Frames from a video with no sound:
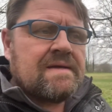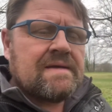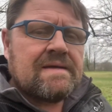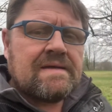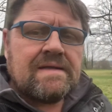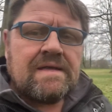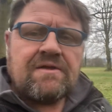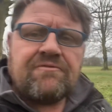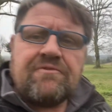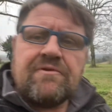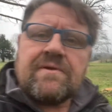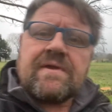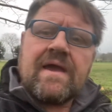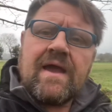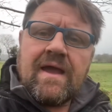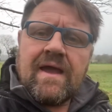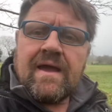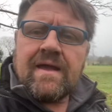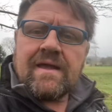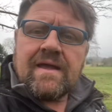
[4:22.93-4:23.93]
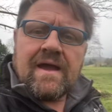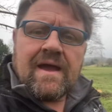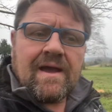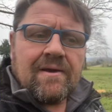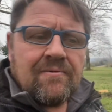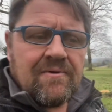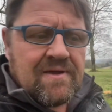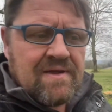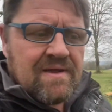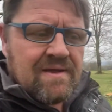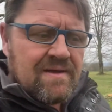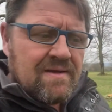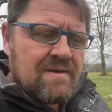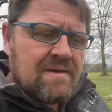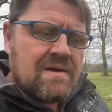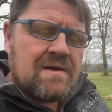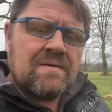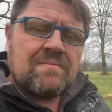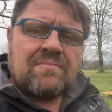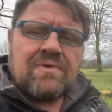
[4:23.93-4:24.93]
if you can carry,
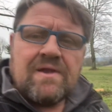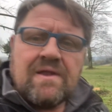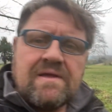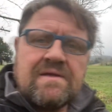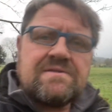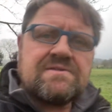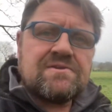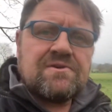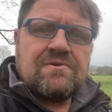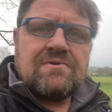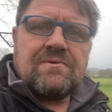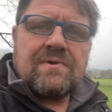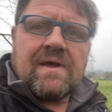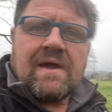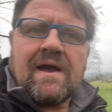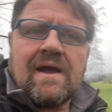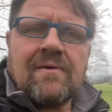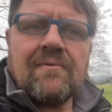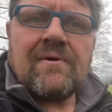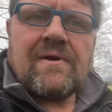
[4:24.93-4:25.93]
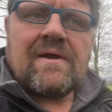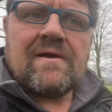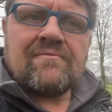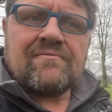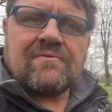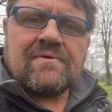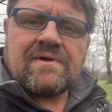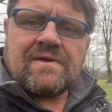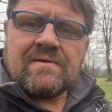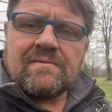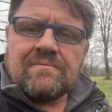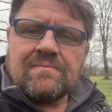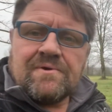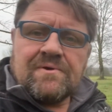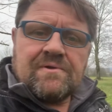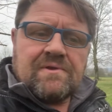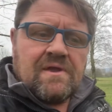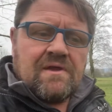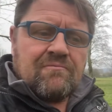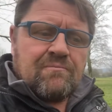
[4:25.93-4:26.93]
please do carry.
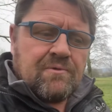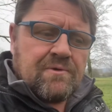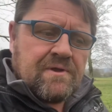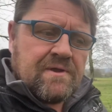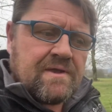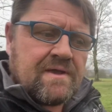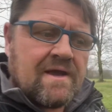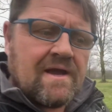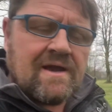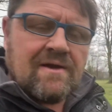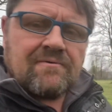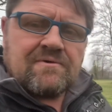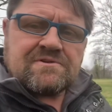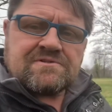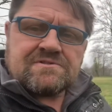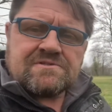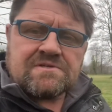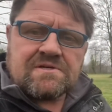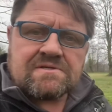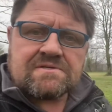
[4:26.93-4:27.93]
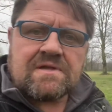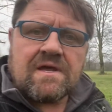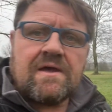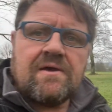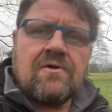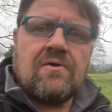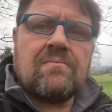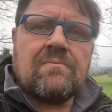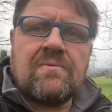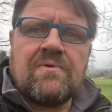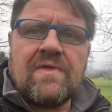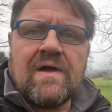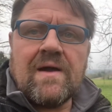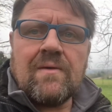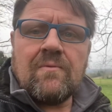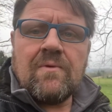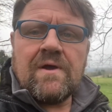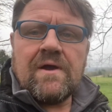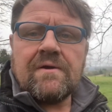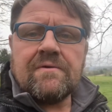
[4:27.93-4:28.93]
Everybody carries, just help with that
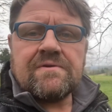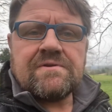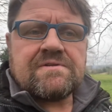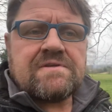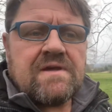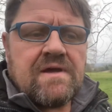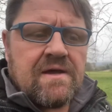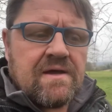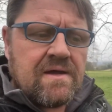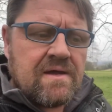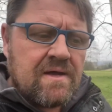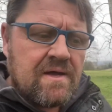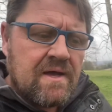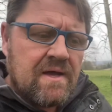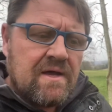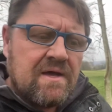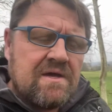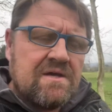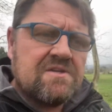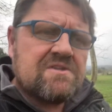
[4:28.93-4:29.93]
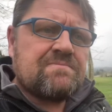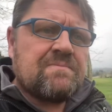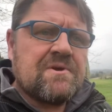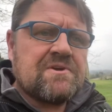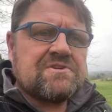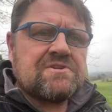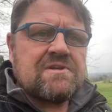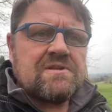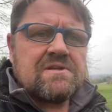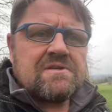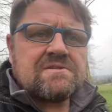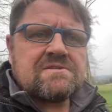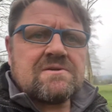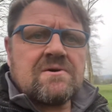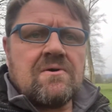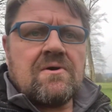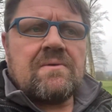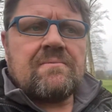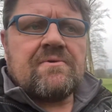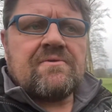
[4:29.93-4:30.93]
wear and tear, especially this
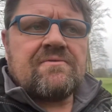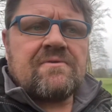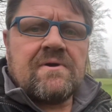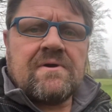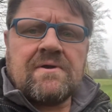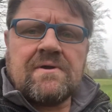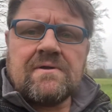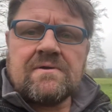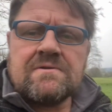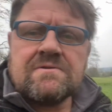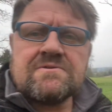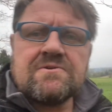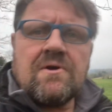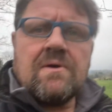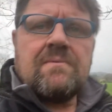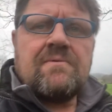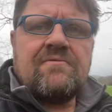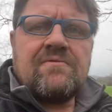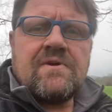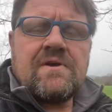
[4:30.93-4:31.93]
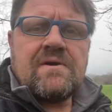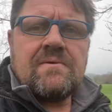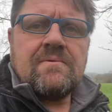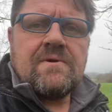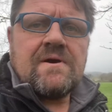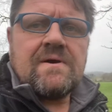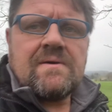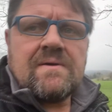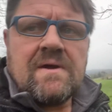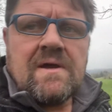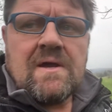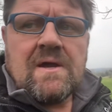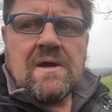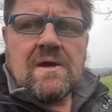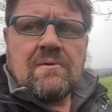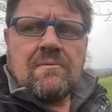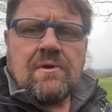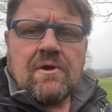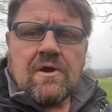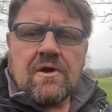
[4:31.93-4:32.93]
time of year where
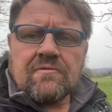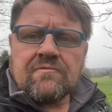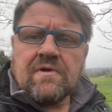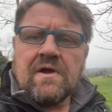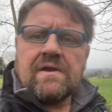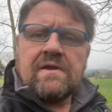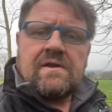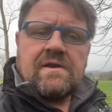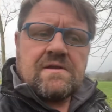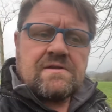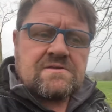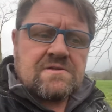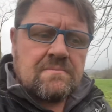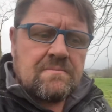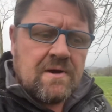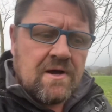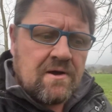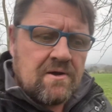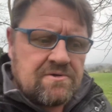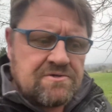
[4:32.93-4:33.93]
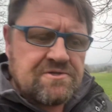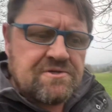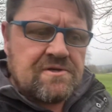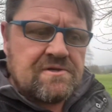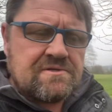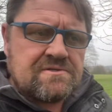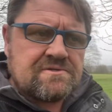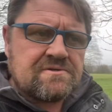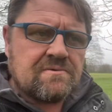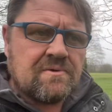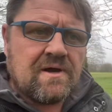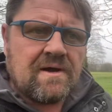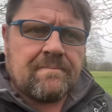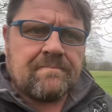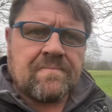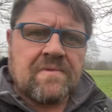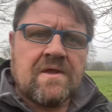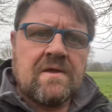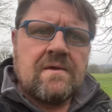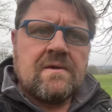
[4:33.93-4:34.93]
we are running into March and
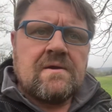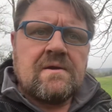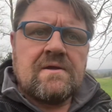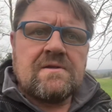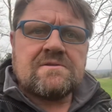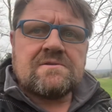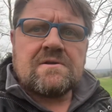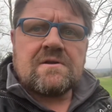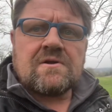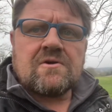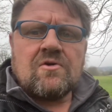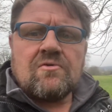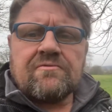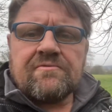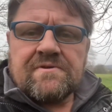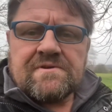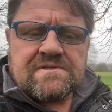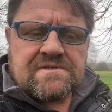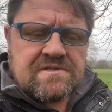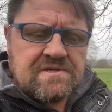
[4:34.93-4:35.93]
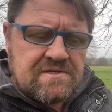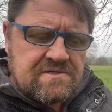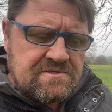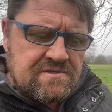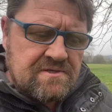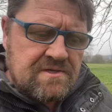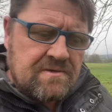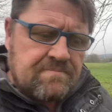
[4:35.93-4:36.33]
into the golfing season.